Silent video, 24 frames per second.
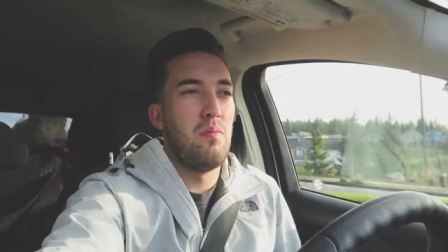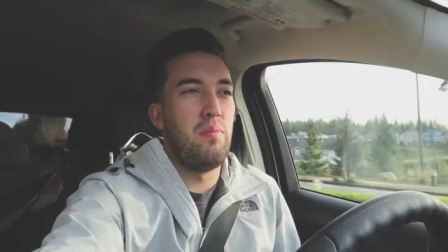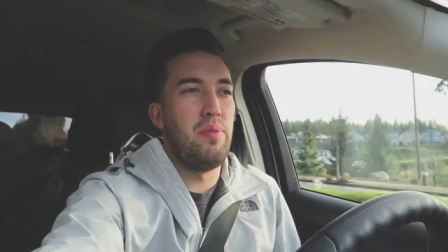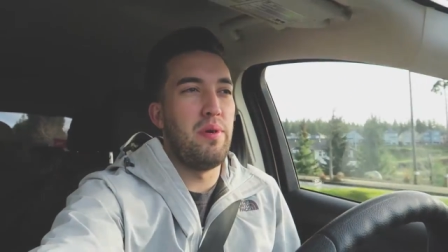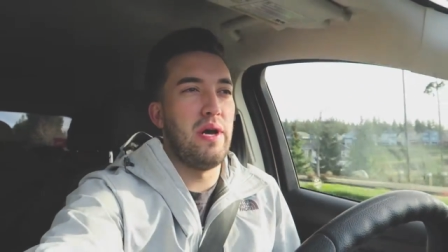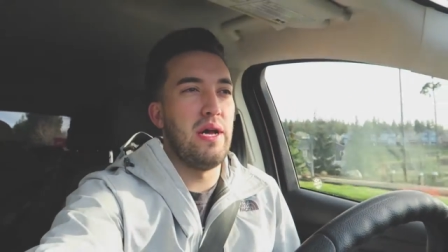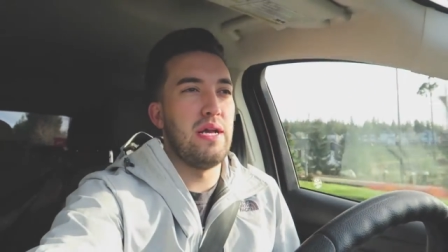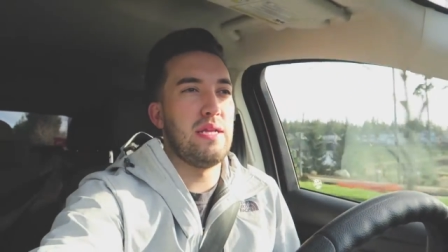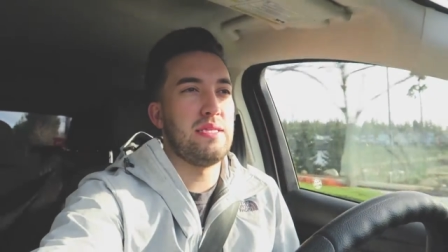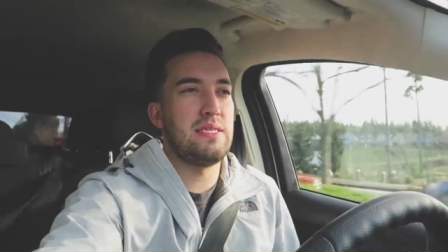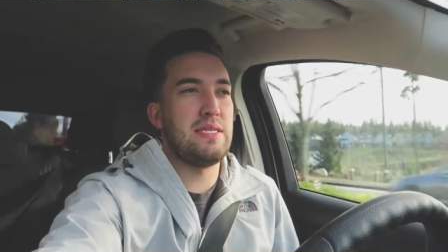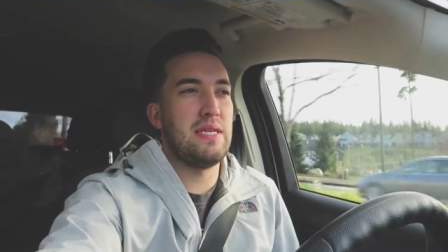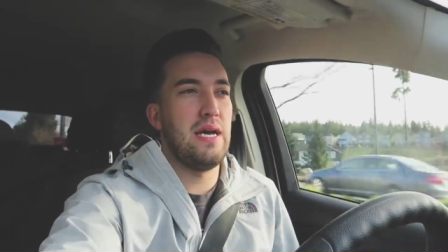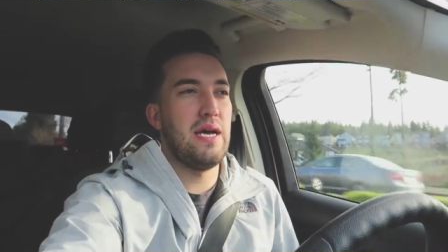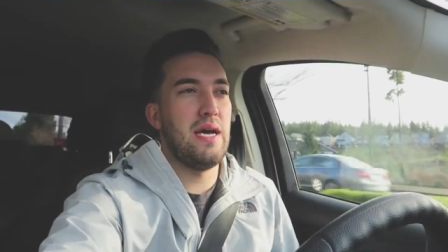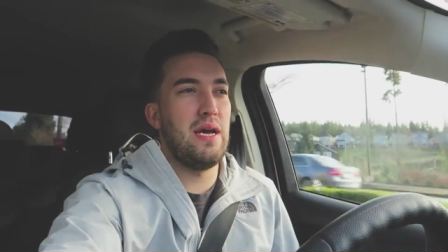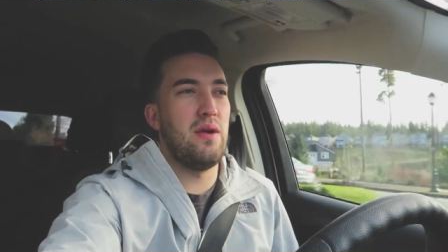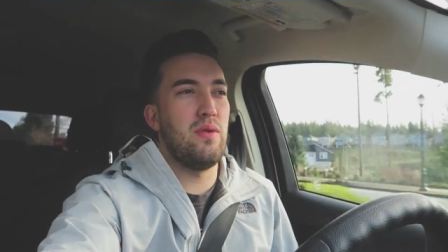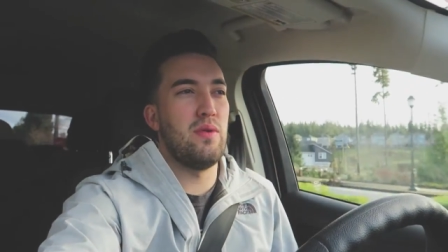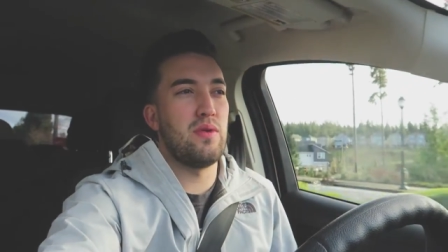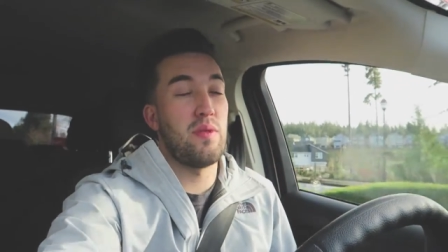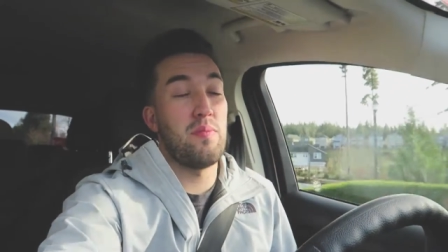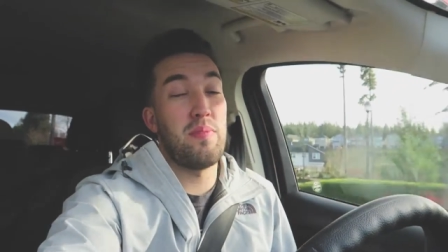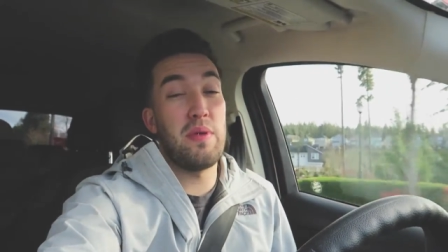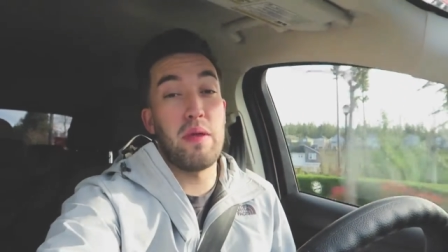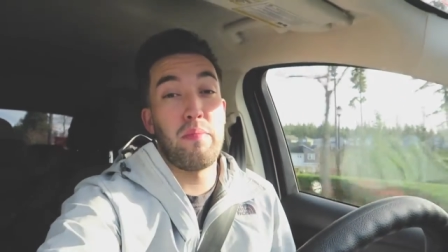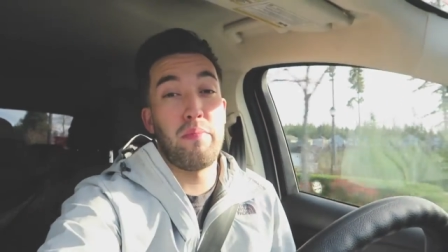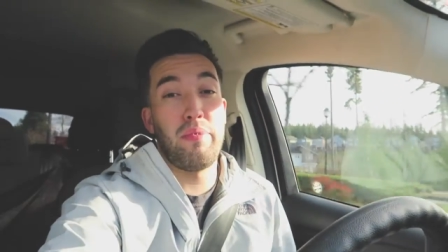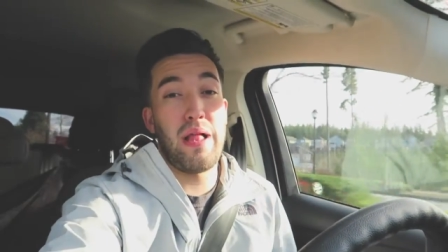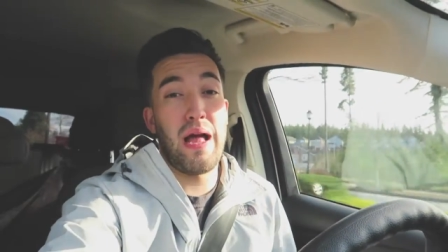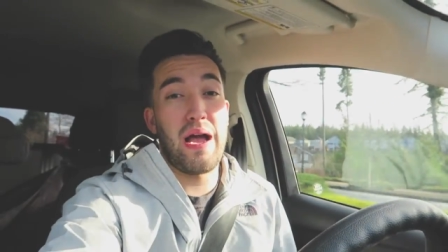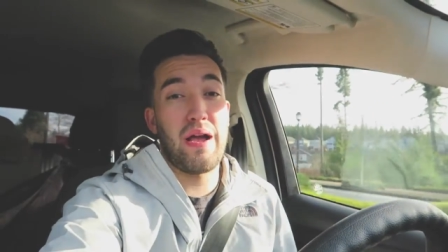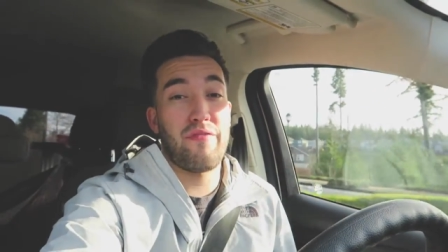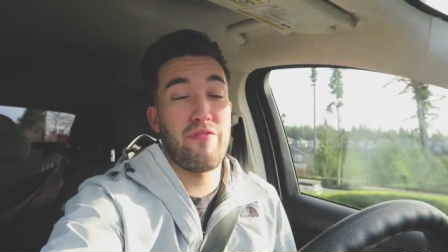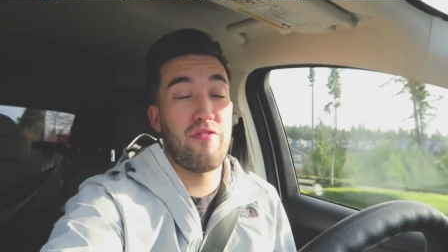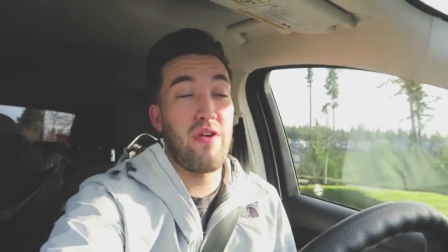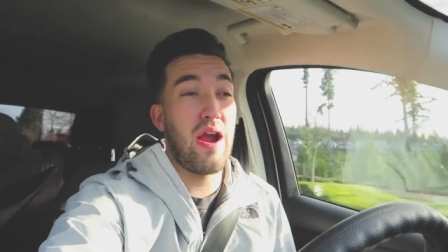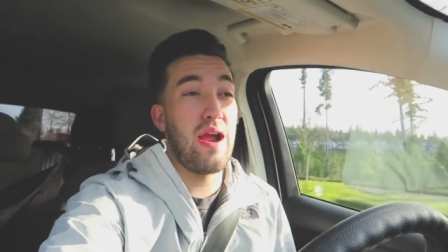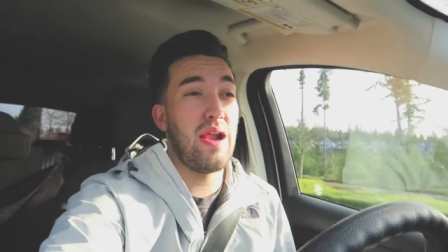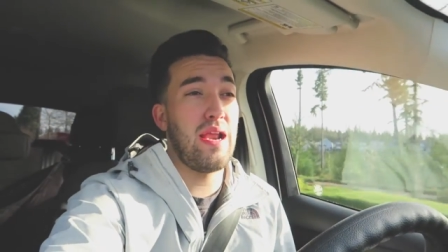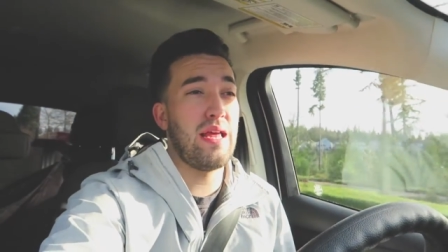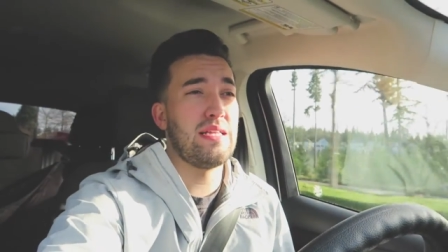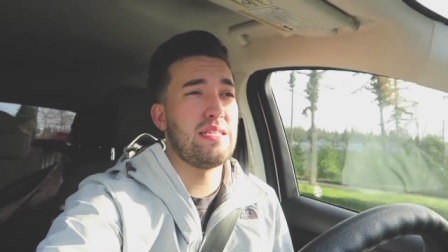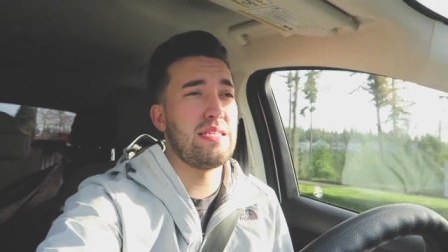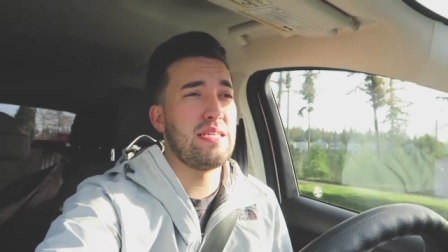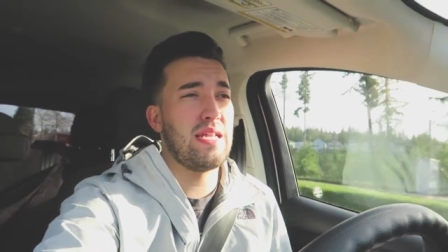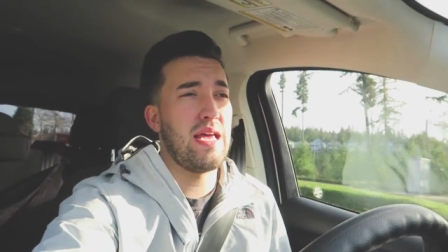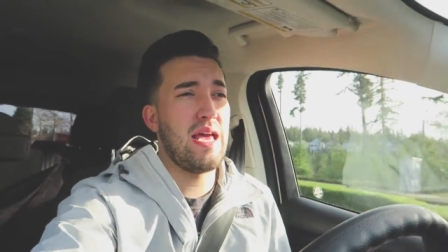But uh, with it being Black
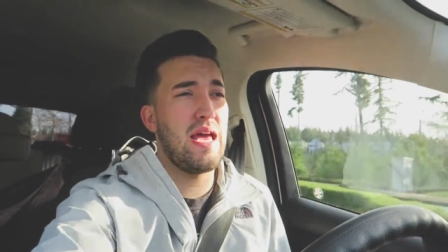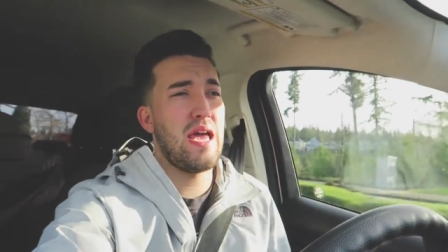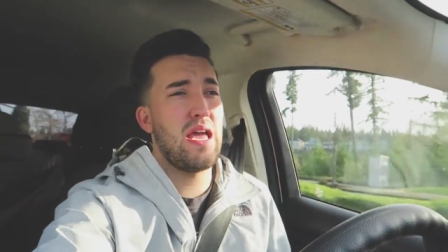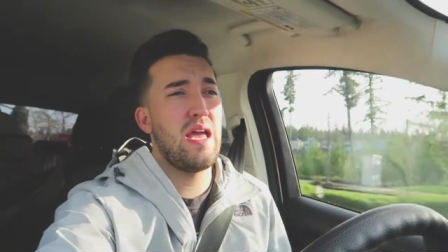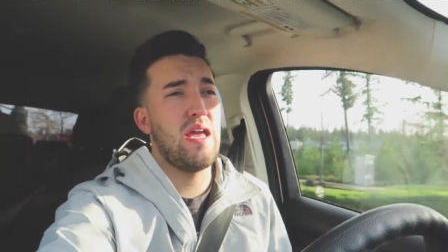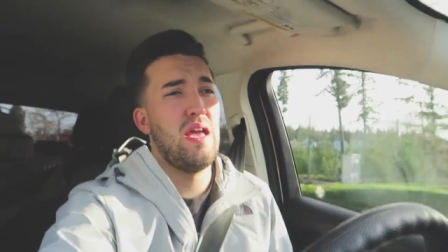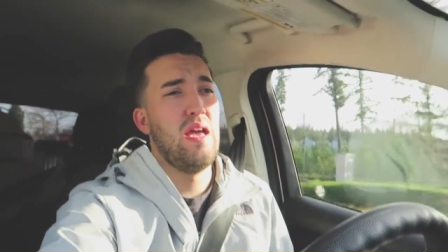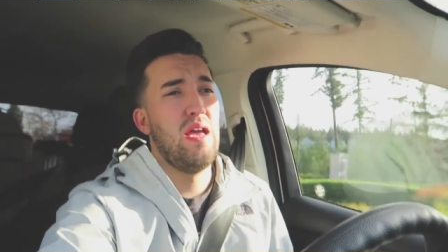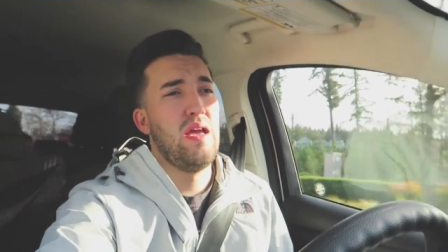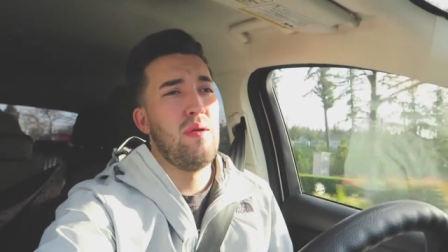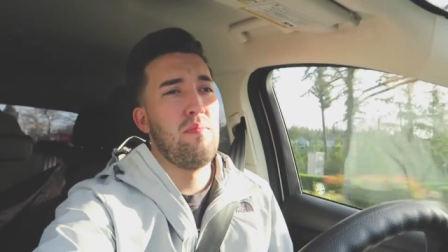Friday today,